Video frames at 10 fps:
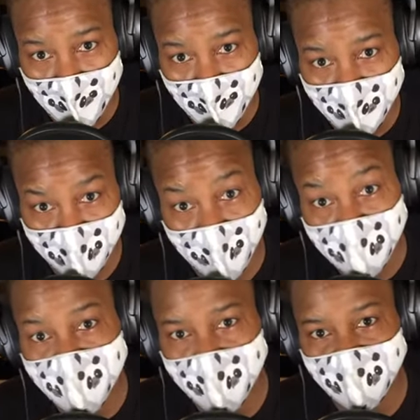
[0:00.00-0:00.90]
for
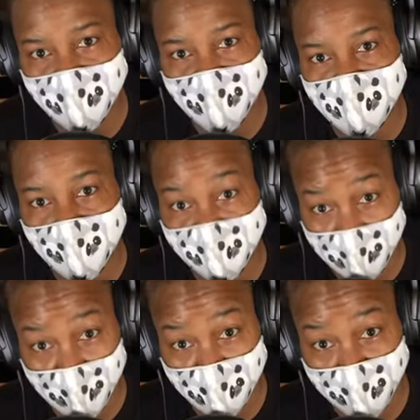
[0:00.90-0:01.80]
defamation of
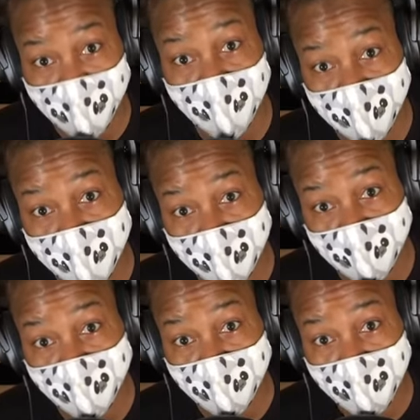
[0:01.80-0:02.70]
character,
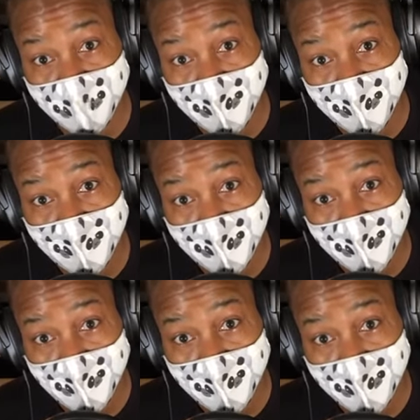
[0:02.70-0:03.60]
racism,
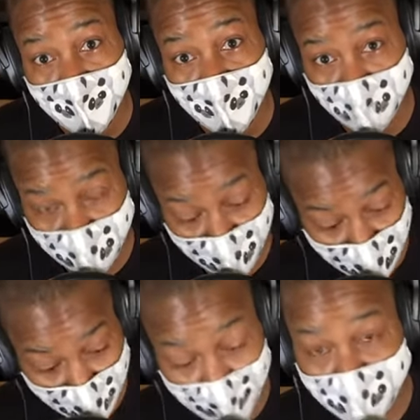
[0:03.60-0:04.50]
emotional
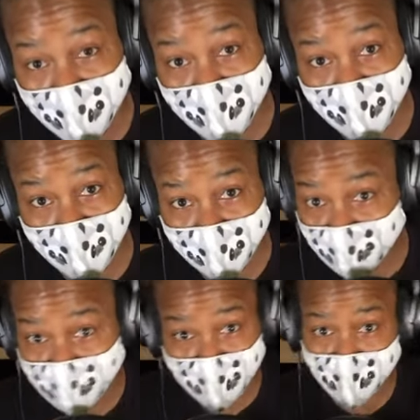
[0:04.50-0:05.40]
distress, because
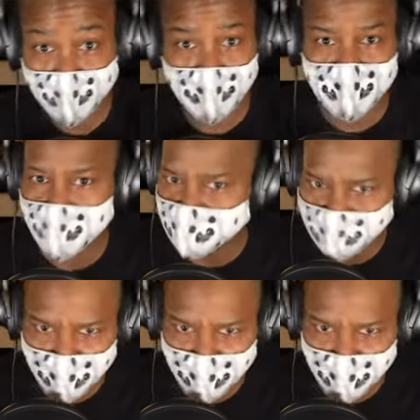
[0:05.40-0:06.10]
this was all emotional